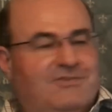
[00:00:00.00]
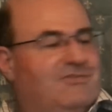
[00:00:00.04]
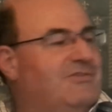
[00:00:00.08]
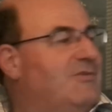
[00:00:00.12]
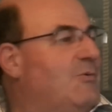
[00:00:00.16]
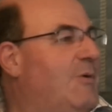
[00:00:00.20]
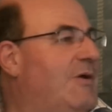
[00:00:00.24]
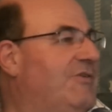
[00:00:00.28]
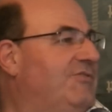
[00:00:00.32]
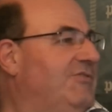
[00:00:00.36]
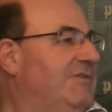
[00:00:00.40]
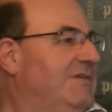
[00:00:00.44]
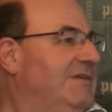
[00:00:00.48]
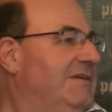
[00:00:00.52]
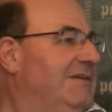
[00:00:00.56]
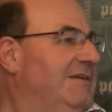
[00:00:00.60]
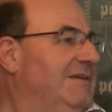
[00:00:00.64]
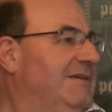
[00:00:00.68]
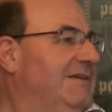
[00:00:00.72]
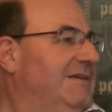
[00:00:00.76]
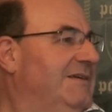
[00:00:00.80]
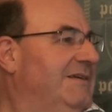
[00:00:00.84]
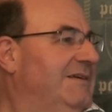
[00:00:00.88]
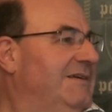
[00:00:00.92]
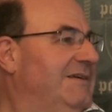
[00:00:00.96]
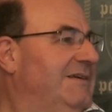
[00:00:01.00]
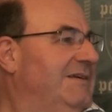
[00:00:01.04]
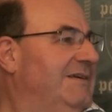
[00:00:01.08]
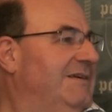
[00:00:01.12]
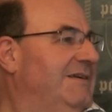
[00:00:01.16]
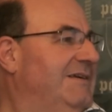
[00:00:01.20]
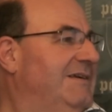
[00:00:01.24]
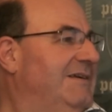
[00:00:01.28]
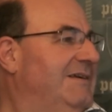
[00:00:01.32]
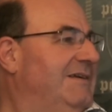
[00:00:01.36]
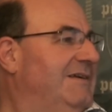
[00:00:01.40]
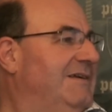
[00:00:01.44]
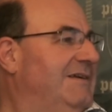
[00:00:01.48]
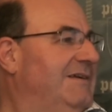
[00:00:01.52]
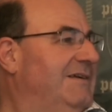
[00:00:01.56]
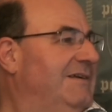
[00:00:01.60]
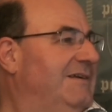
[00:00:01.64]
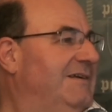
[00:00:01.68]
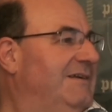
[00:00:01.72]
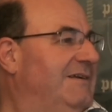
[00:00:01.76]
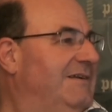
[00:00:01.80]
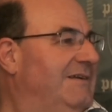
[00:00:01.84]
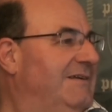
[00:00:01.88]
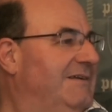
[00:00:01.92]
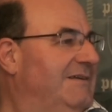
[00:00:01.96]
Question? The question
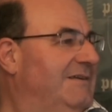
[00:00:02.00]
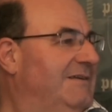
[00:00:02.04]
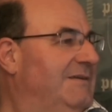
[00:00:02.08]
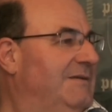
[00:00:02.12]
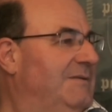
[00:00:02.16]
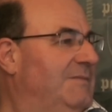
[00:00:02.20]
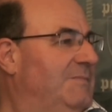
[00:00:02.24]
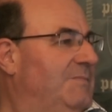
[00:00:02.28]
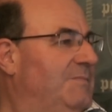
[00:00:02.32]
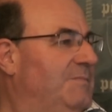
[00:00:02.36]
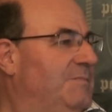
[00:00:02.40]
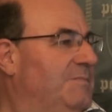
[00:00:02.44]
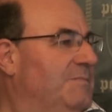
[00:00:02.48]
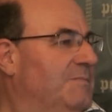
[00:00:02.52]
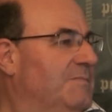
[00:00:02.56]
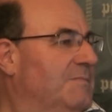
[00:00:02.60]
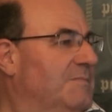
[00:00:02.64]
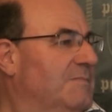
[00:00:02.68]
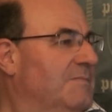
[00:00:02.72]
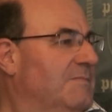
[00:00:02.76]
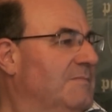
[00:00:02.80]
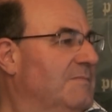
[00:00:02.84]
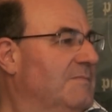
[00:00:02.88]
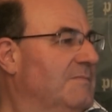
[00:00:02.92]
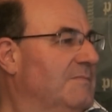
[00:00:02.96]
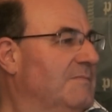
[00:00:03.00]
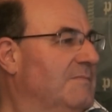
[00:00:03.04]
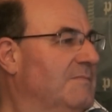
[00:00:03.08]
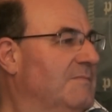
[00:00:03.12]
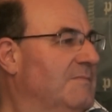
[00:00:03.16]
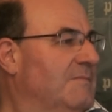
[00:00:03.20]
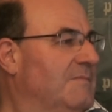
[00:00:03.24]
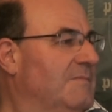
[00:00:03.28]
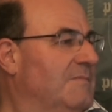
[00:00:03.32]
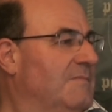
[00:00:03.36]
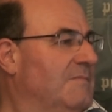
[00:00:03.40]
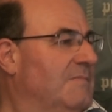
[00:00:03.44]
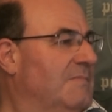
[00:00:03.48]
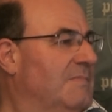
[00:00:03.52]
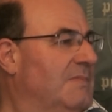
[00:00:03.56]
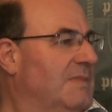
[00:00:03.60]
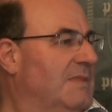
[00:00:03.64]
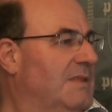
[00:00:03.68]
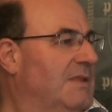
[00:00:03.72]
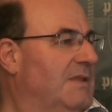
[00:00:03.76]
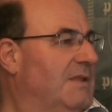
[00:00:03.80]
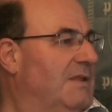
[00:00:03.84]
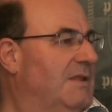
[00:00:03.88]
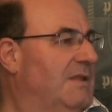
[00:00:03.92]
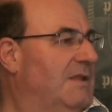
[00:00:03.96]
was, what is the relevance of the EU
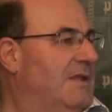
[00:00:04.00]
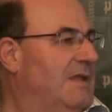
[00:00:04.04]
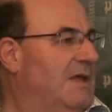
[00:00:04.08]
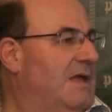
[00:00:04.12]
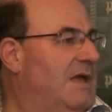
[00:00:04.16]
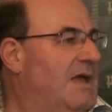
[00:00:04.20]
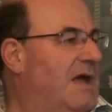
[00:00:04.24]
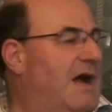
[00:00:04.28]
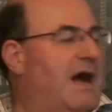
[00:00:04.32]
in this room?